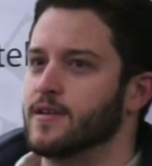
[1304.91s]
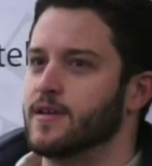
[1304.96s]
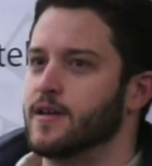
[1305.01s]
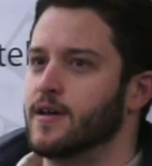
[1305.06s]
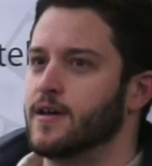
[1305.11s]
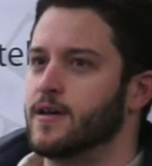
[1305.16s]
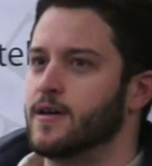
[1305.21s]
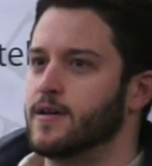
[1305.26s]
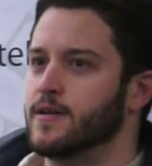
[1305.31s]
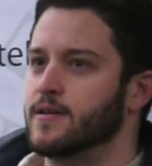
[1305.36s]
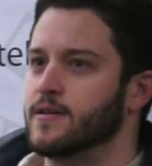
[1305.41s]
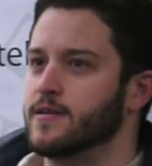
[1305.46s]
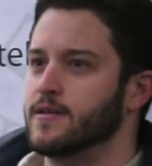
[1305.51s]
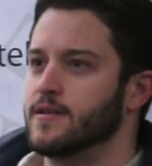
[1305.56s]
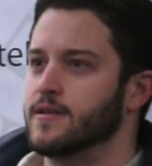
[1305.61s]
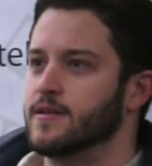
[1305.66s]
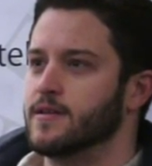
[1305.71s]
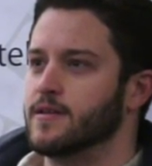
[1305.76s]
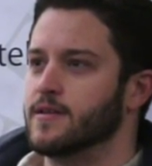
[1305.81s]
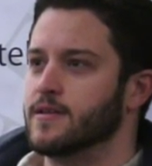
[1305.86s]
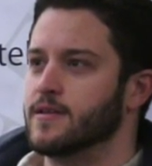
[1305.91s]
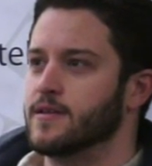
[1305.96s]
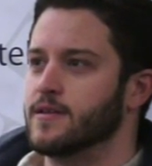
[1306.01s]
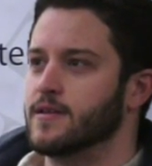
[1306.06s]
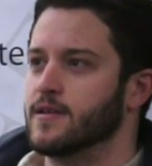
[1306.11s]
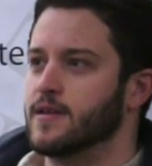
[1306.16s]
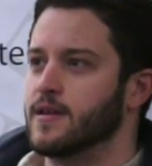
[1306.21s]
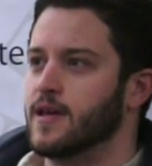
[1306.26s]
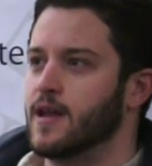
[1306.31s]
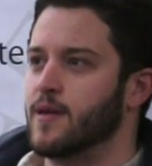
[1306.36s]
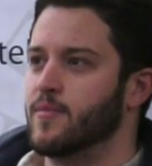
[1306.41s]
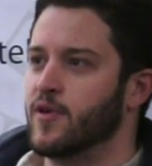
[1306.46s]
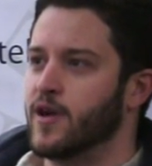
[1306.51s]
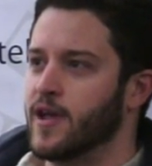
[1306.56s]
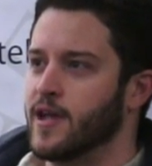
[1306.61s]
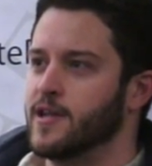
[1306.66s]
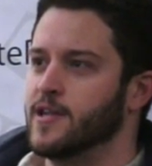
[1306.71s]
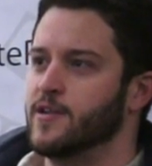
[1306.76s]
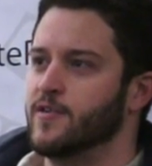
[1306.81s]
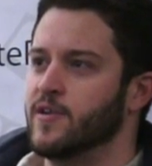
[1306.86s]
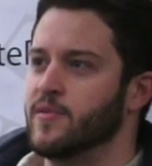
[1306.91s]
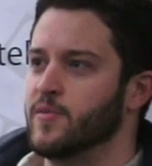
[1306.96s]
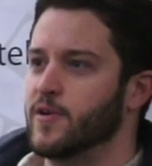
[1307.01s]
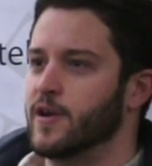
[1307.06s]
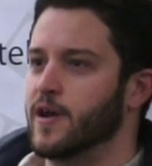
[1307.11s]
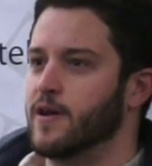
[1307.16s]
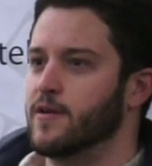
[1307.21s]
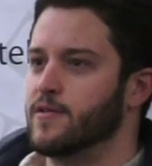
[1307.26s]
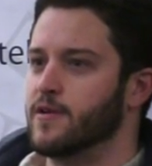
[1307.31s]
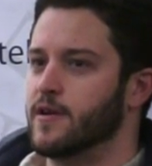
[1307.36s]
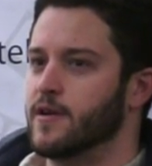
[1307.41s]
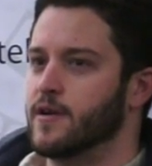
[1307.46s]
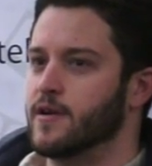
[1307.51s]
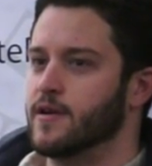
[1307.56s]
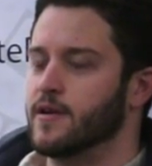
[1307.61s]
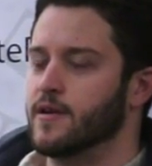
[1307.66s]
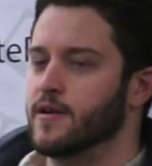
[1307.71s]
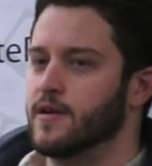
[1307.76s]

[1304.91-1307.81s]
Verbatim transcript: Uh, and I brought Andy Greenberg out there.